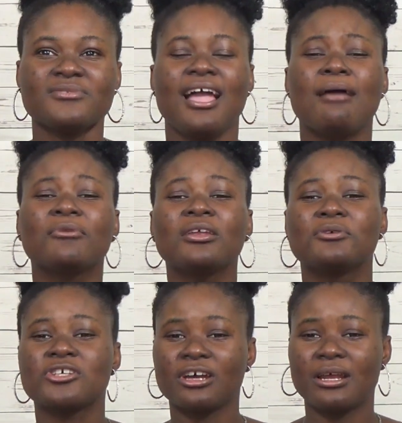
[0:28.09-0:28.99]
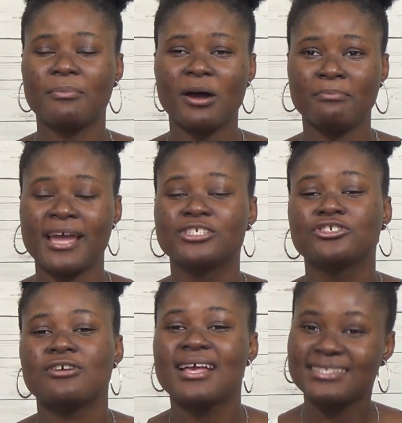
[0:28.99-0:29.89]
I'm gonna be talking about my
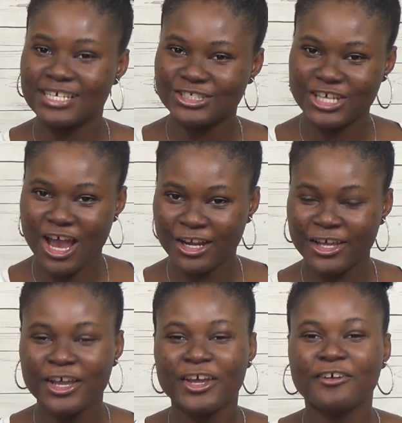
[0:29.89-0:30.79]
transition